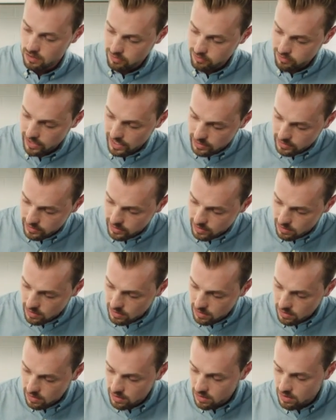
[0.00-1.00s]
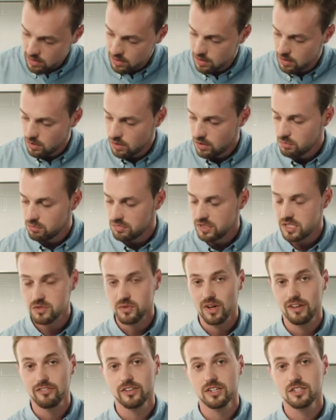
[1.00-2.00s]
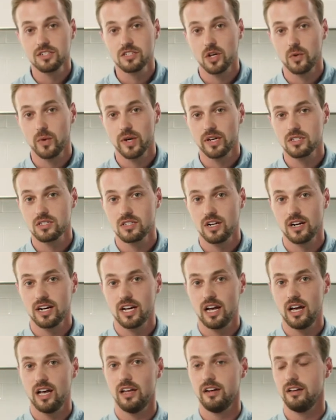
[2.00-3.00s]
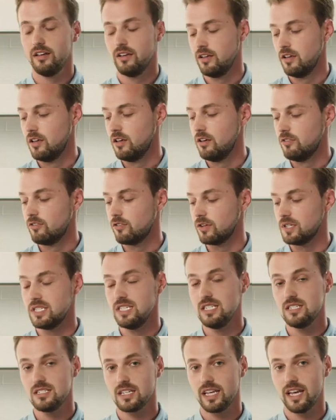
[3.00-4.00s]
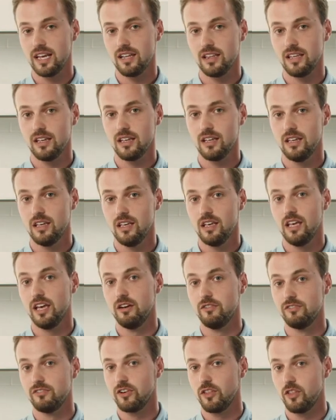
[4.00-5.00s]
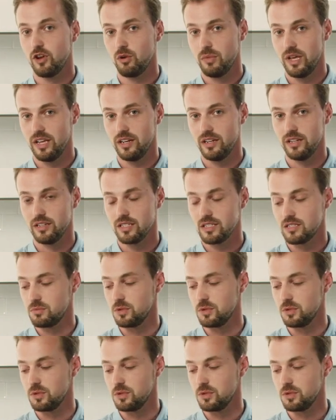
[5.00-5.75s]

Finally, please reference the Quick Start Guide for descaling and further maintenance